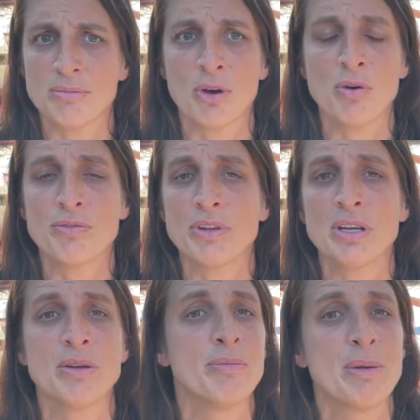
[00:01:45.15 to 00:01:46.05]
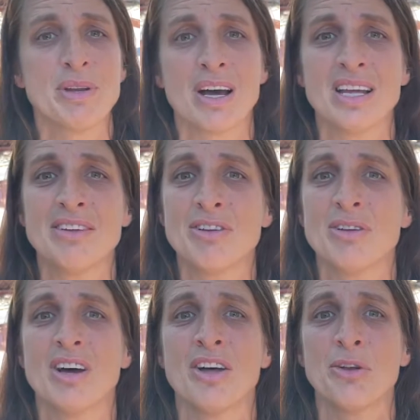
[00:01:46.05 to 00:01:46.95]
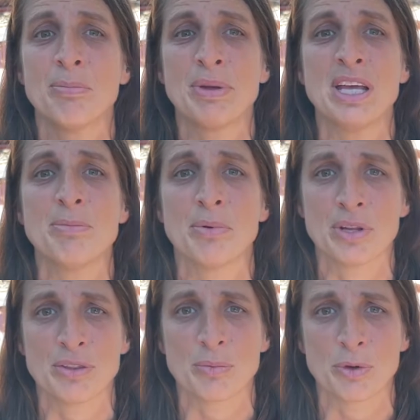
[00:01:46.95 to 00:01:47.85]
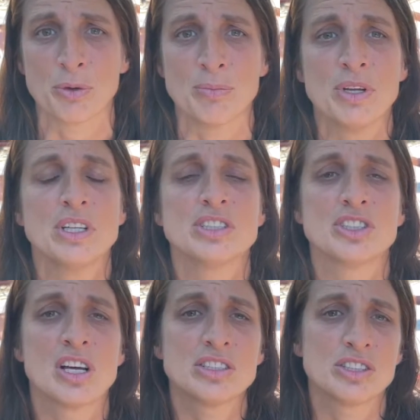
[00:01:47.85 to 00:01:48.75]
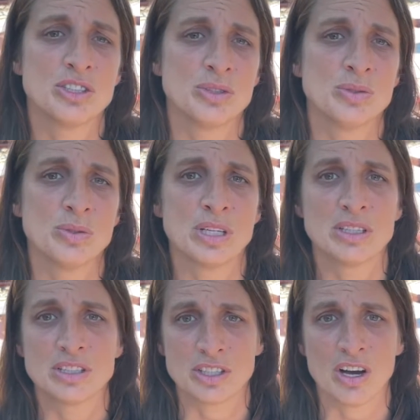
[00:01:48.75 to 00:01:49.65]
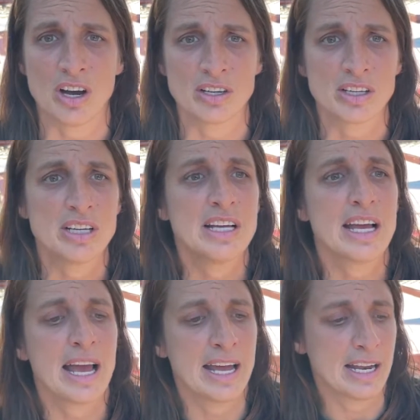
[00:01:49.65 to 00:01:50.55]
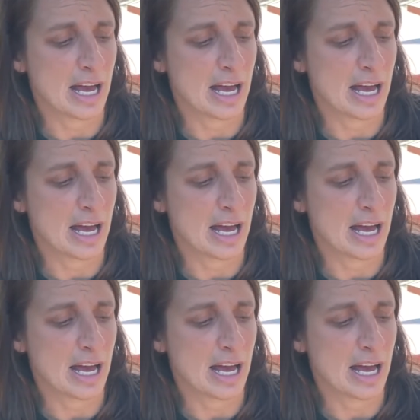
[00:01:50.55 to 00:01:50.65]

Hopefully, maybe not even other people in the room, just you and the dog. And